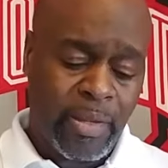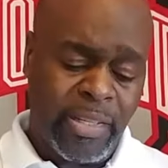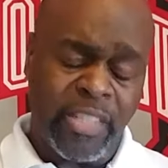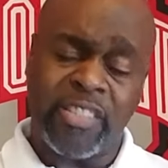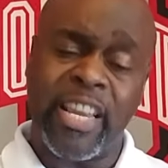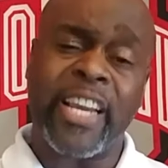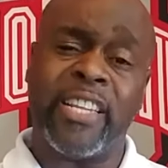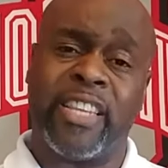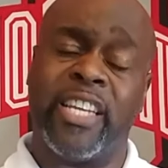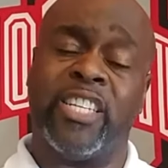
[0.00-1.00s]
the
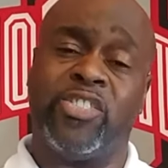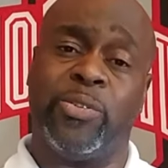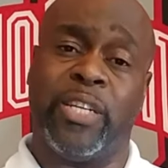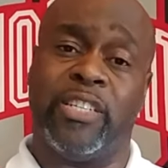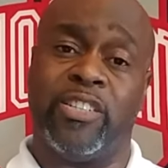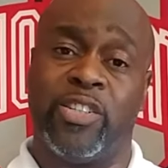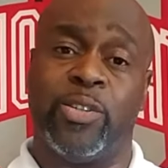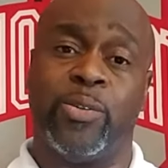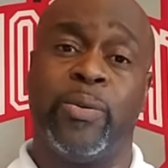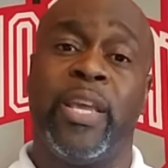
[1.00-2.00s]
second thing that you need to
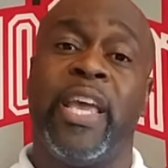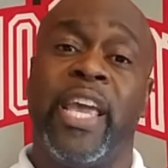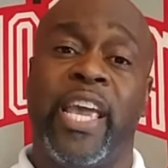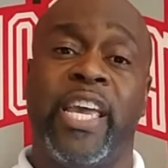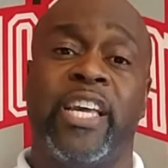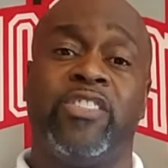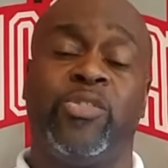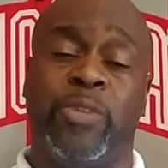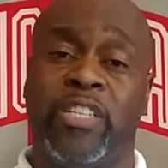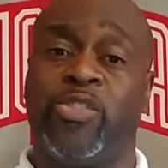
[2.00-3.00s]
do is
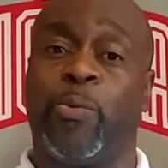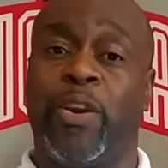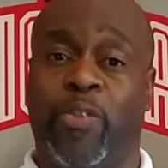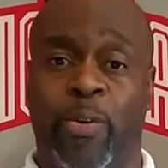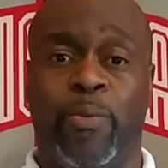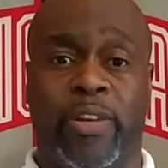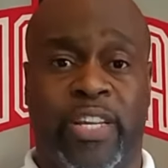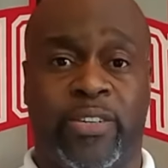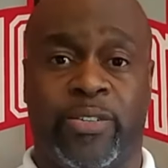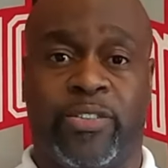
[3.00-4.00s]
you need to recruit
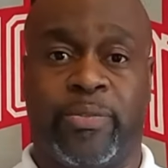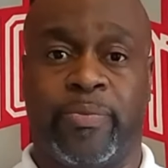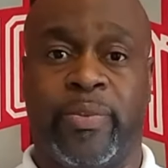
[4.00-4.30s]
leaders.